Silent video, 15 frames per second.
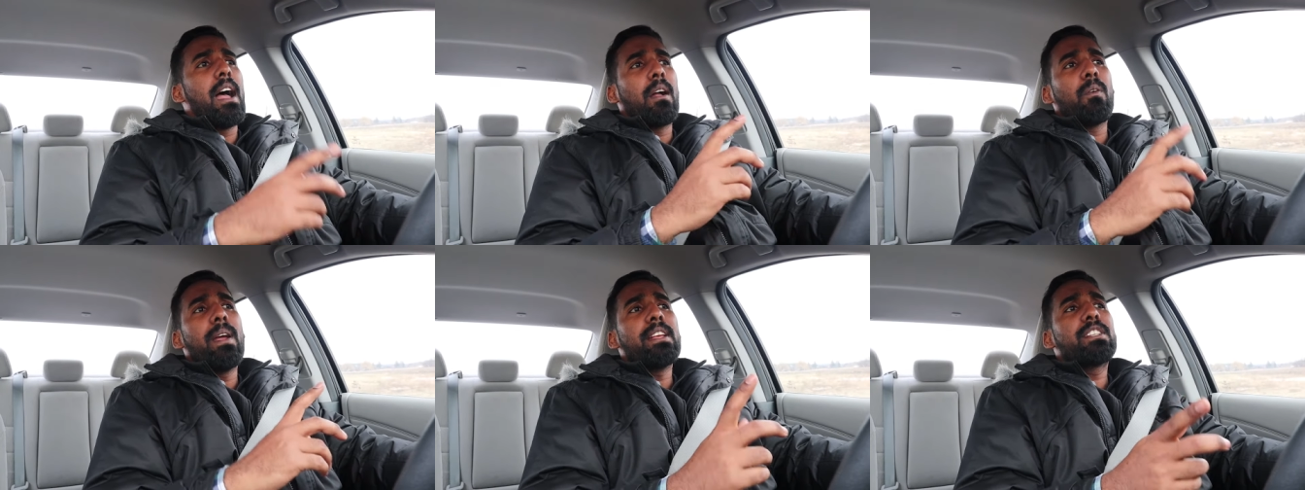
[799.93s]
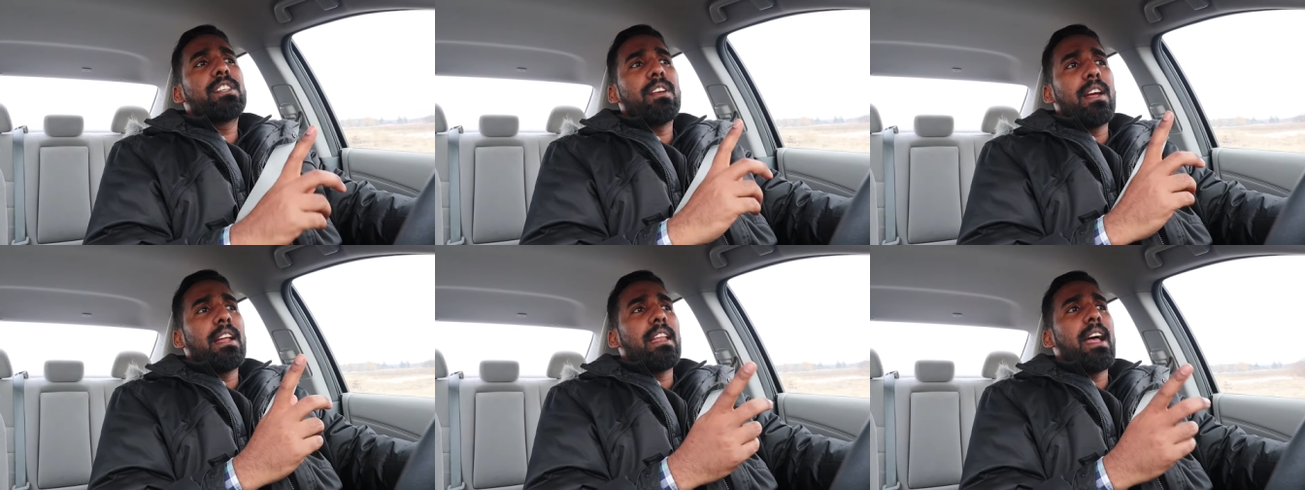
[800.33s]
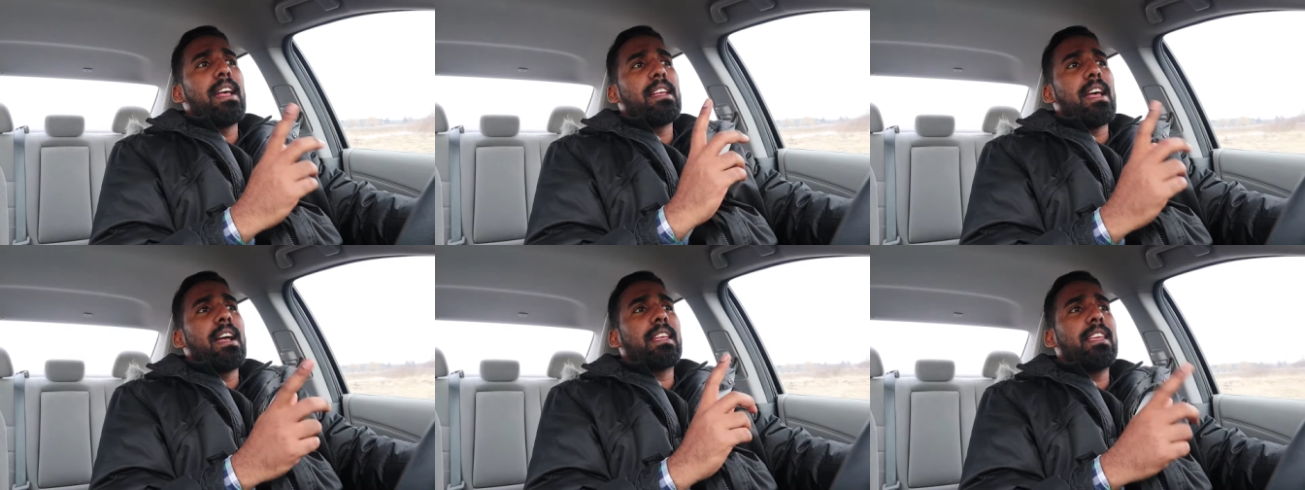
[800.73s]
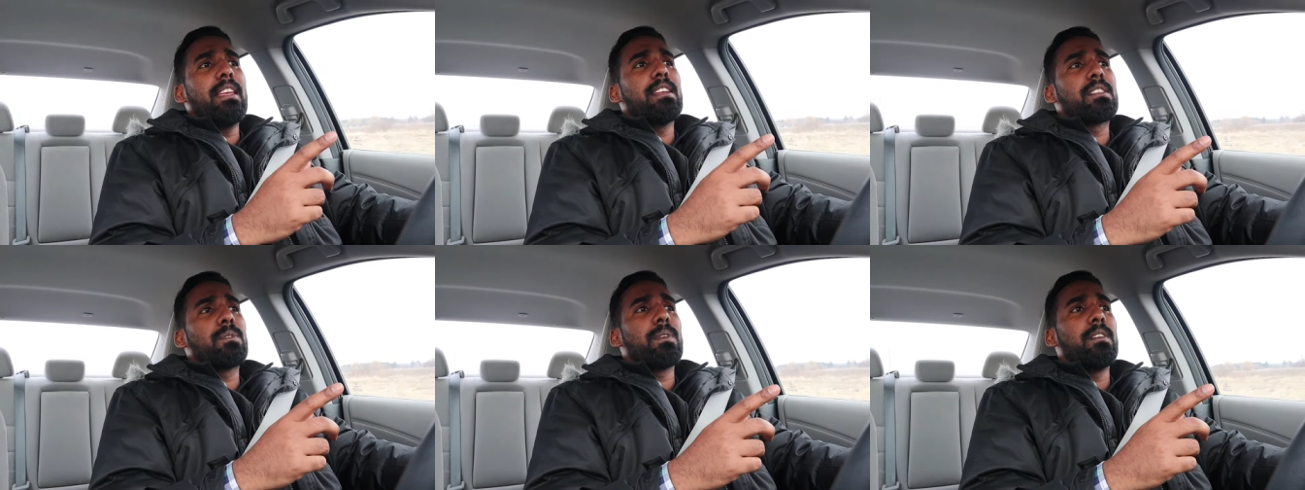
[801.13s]
I'm going to share a, a, a
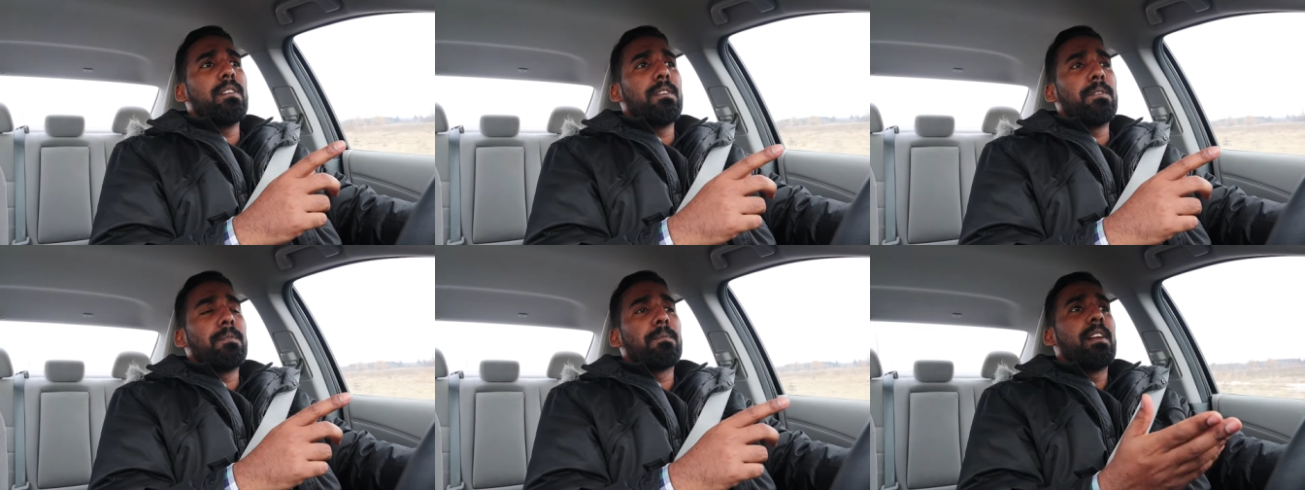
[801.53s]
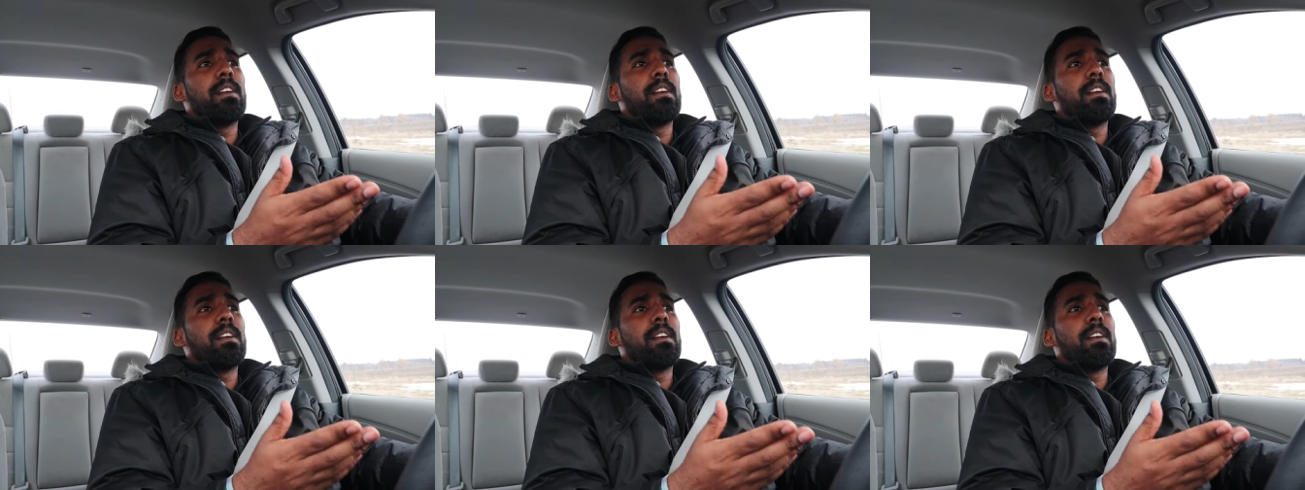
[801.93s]
case with you know.